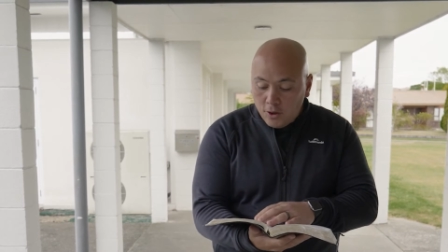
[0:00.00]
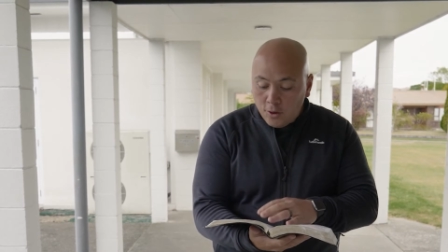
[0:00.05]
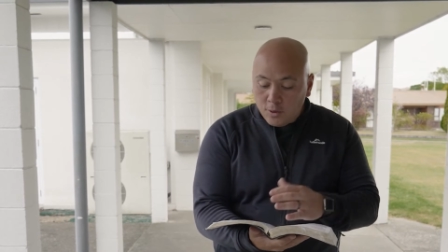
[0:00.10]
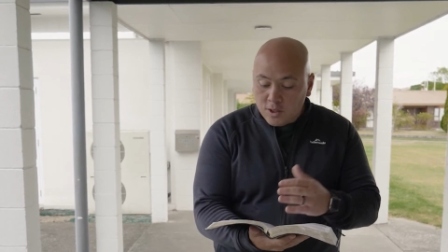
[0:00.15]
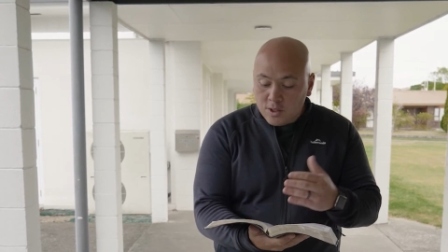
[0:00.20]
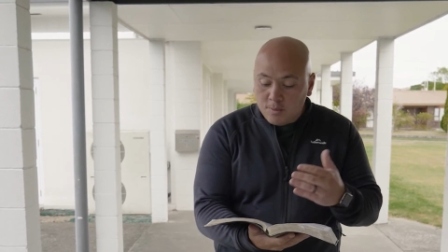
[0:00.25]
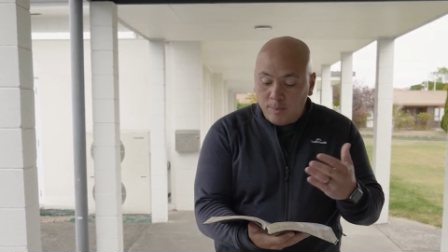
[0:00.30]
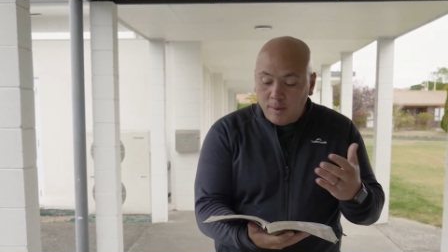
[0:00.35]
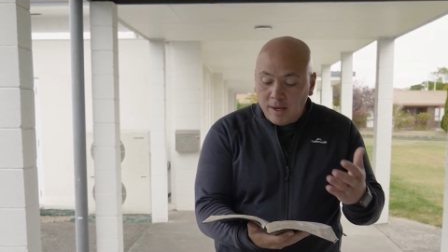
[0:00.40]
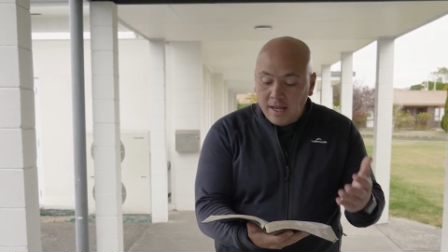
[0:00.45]
who
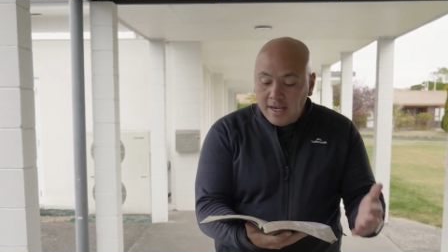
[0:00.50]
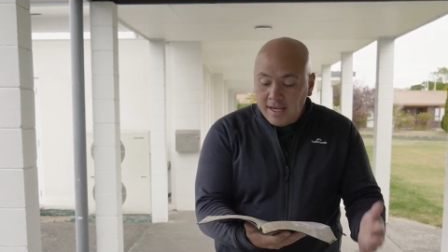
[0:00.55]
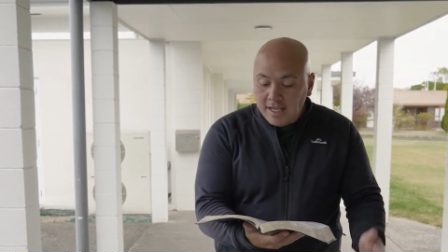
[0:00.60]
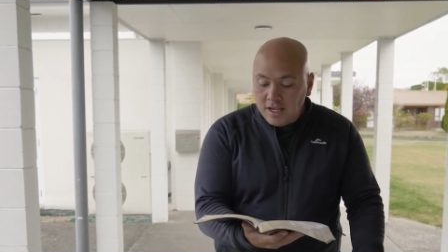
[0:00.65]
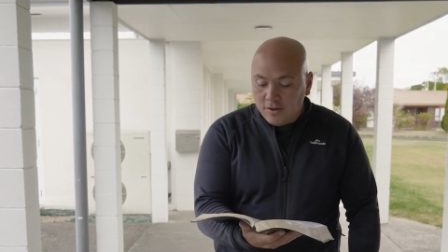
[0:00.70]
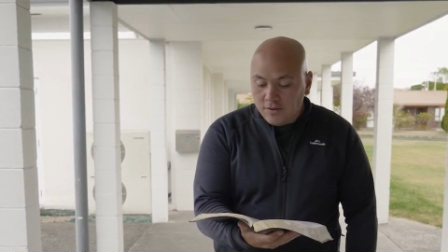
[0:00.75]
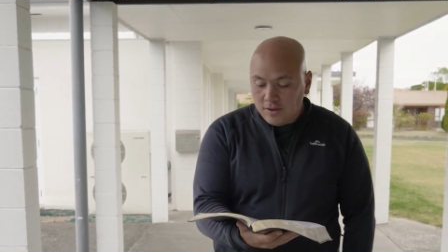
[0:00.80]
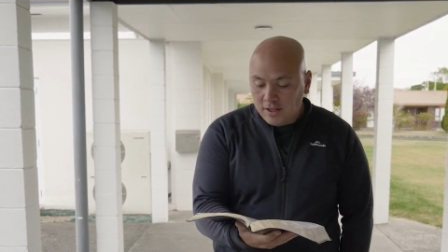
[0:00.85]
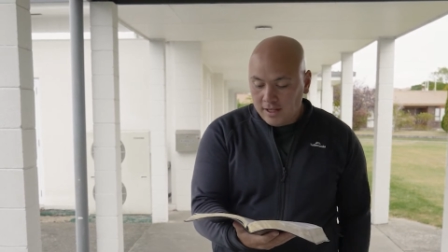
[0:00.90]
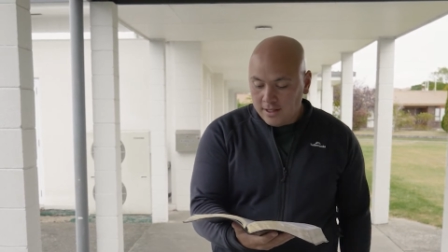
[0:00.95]
is
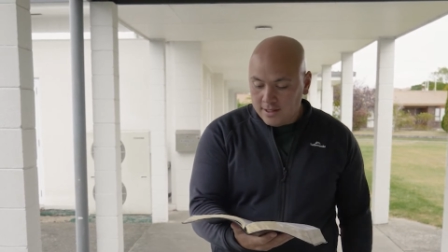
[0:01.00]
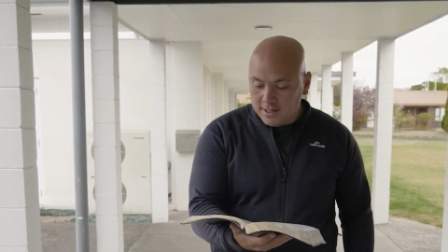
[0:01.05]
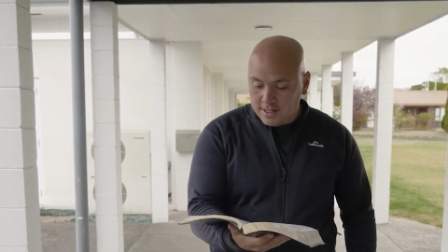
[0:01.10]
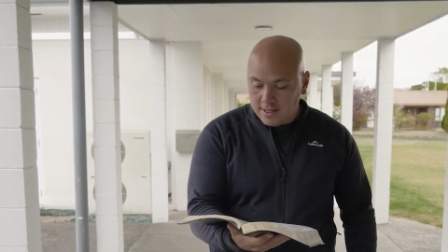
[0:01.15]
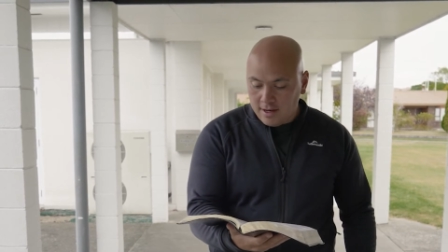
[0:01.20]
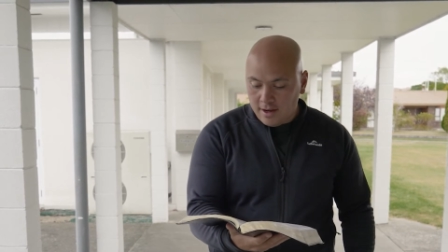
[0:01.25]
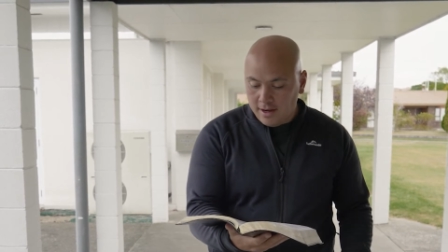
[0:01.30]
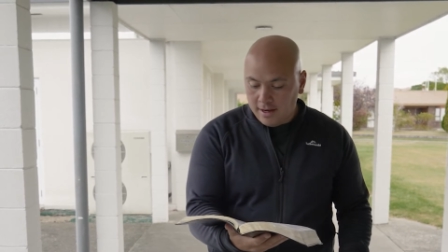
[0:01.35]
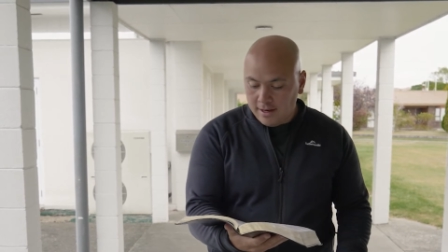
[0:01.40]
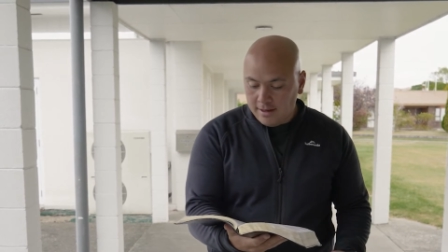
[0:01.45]
bleeding on the
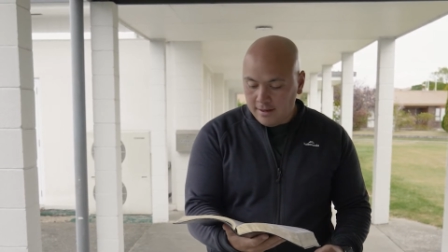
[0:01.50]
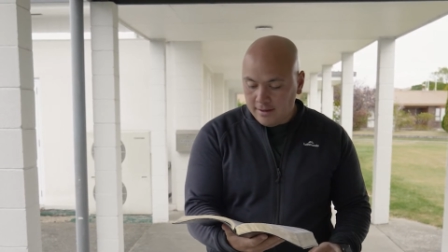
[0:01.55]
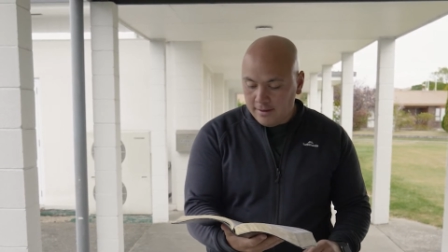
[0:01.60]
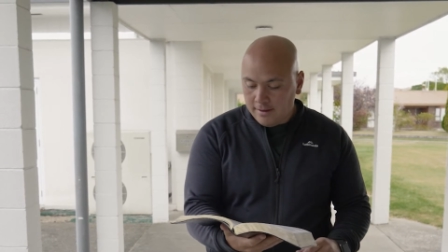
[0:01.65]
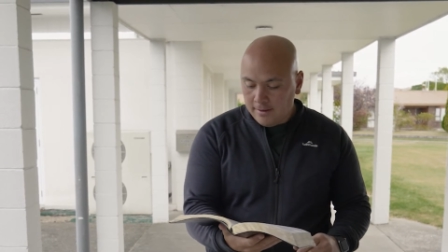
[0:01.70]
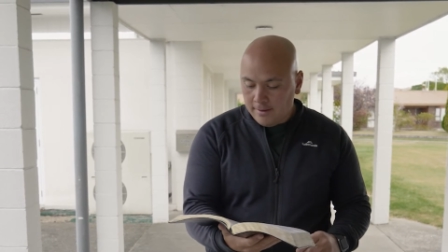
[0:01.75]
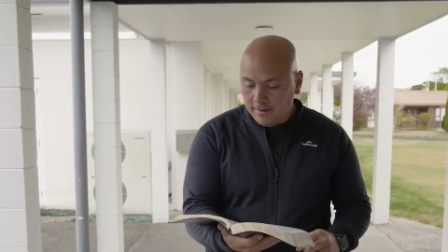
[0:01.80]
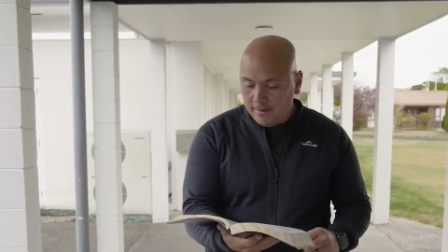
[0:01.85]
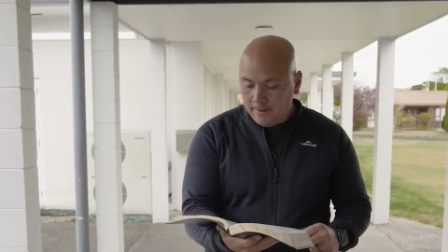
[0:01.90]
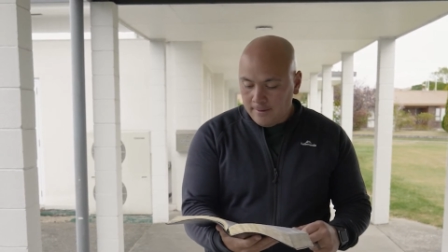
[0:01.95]
inside,
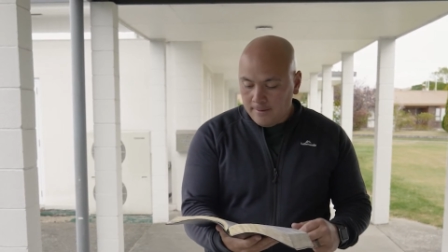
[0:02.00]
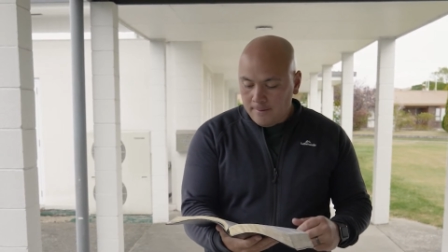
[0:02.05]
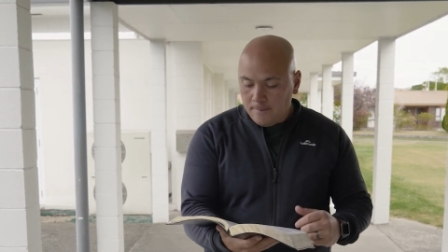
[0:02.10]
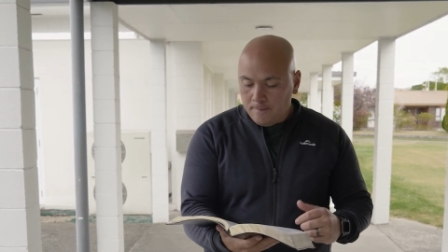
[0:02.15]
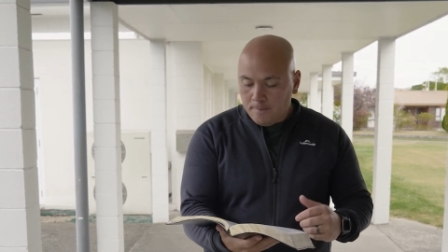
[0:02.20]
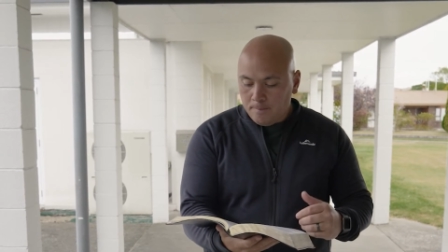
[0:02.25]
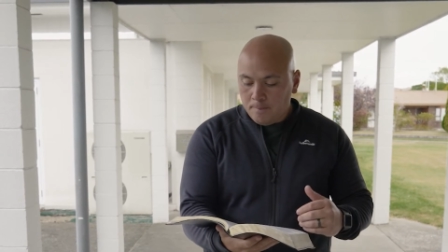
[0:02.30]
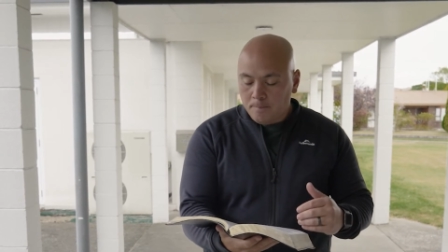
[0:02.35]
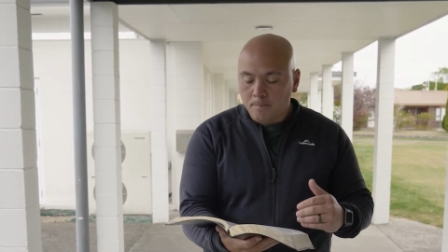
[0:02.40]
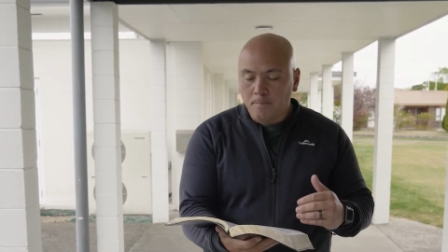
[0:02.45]

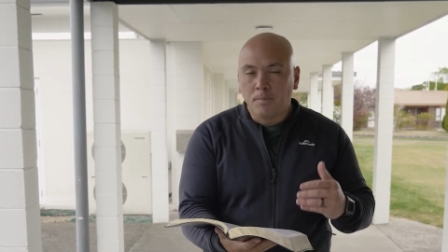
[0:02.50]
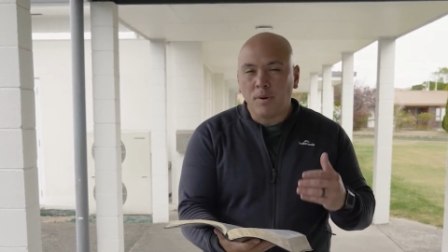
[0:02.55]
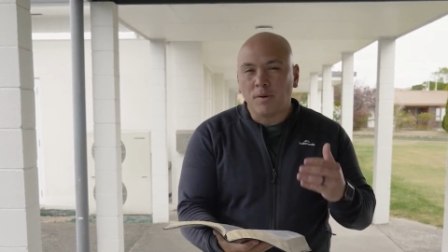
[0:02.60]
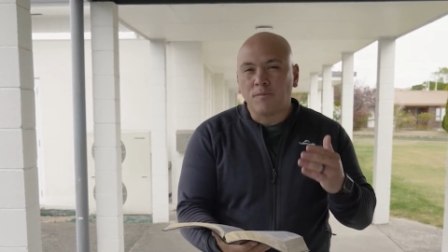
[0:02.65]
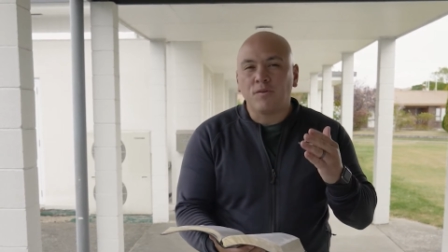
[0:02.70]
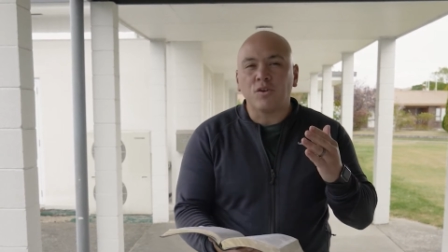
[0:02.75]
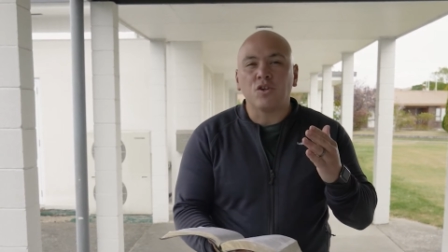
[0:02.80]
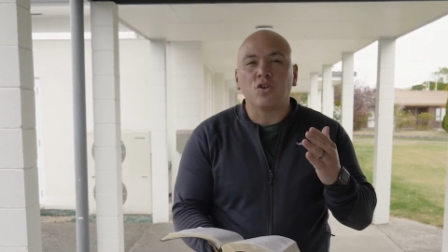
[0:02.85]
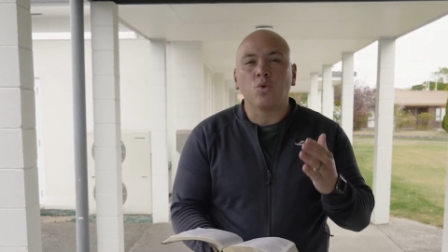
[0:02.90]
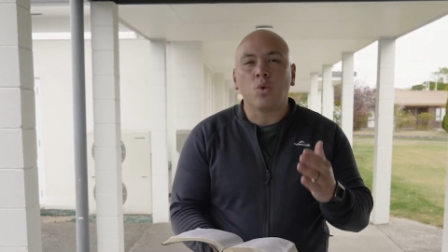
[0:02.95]

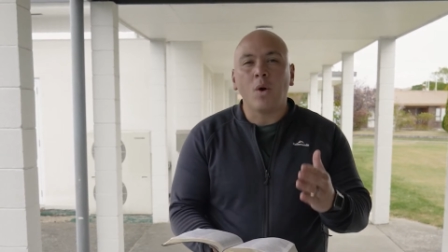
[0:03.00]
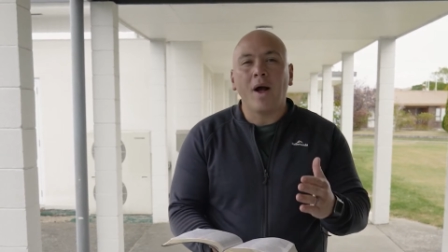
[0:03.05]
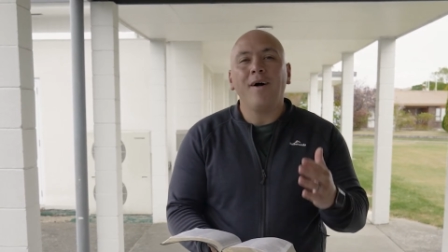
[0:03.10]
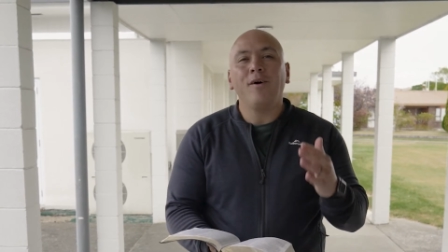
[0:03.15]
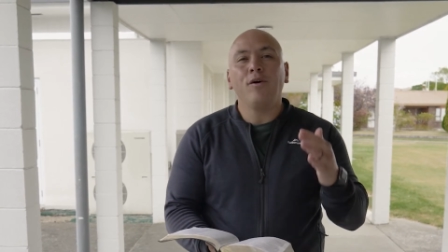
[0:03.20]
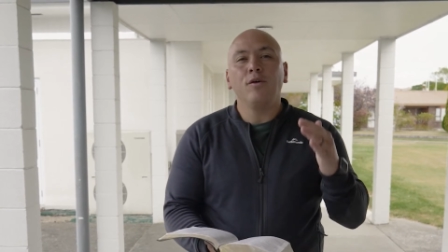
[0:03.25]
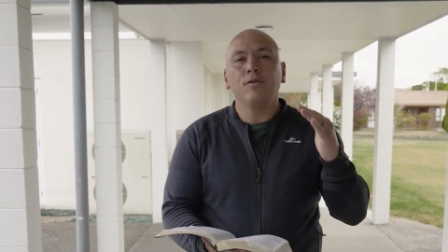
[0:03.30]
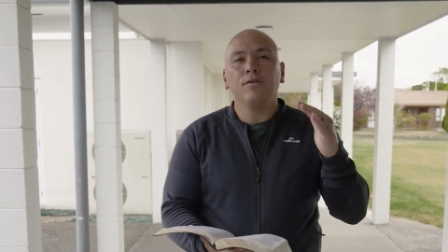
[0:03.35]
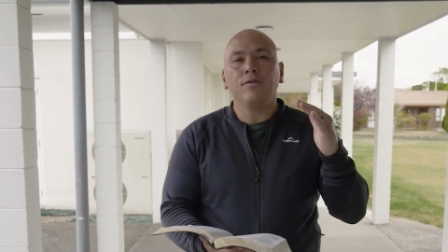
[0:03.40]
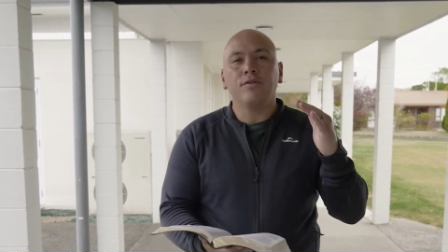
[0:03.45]
but for
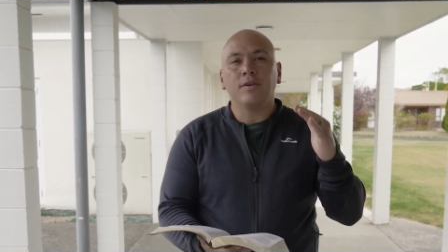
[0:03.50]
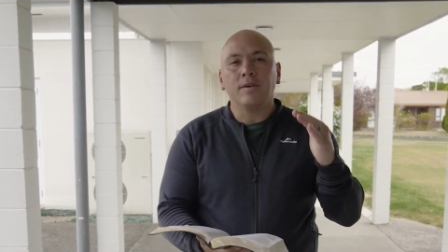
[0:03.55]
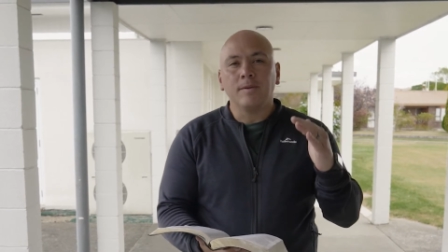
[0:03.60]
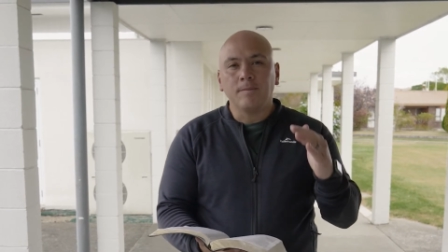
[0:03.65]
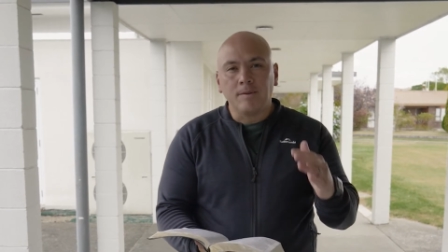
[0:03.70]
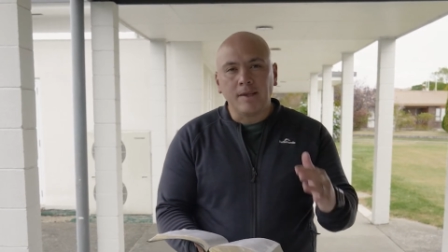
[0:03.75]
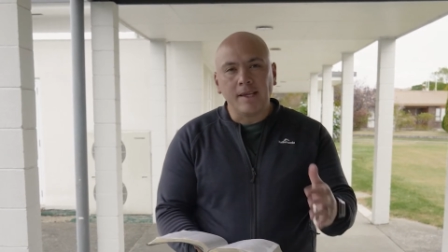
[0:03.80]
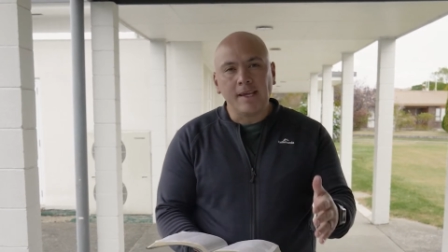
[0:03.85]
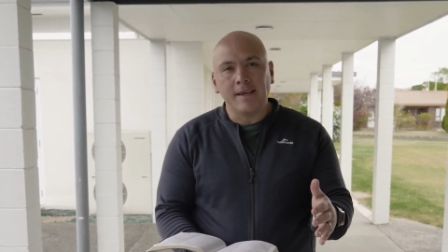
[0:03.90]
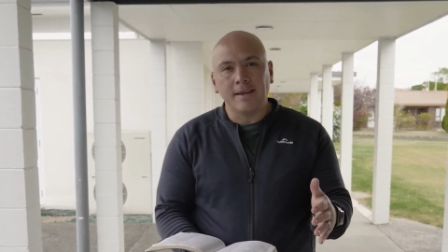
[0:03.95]
12
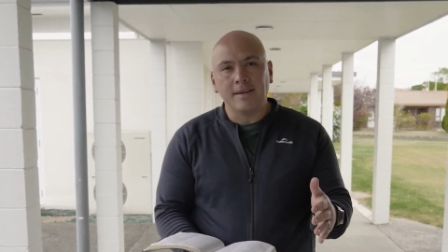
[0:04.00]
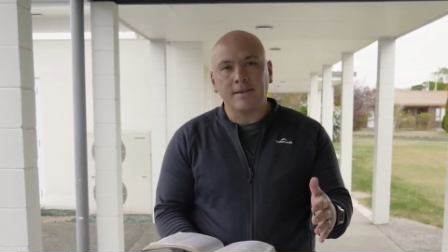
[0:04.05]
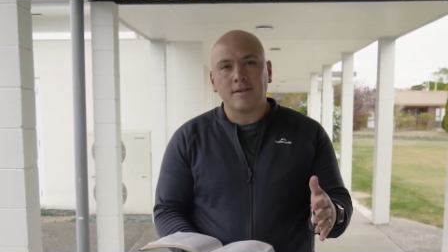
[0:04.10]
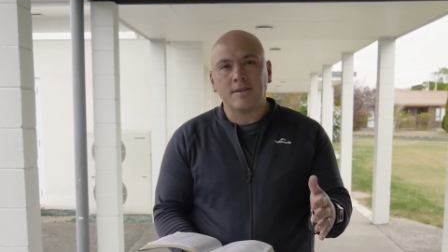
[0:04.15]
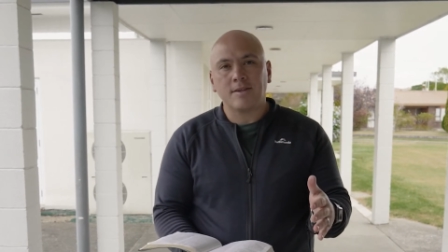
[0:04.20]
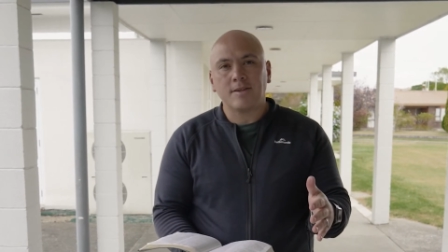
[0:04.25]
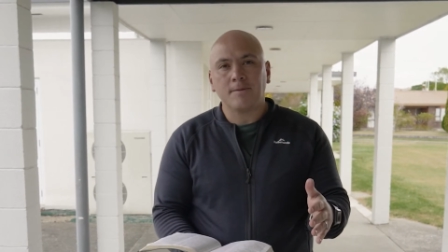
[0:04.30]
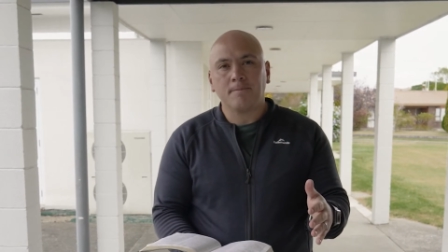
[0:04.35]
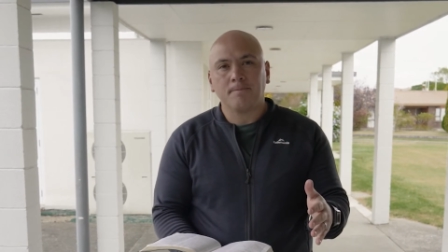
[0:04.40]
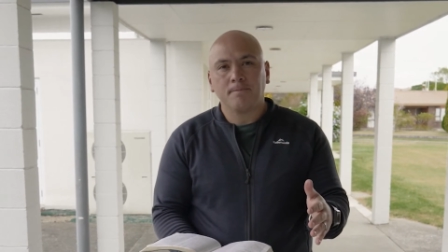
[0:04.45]

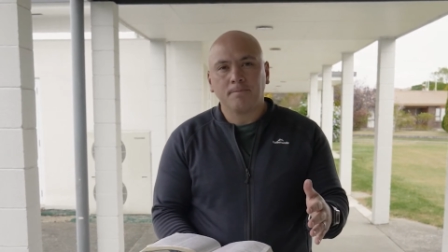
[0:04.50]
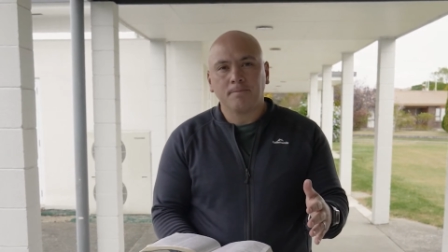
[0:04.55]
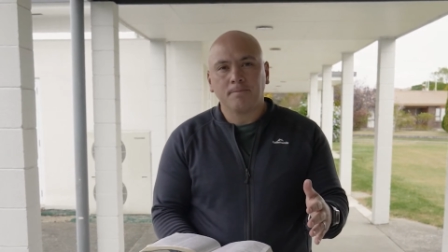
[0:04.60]
years.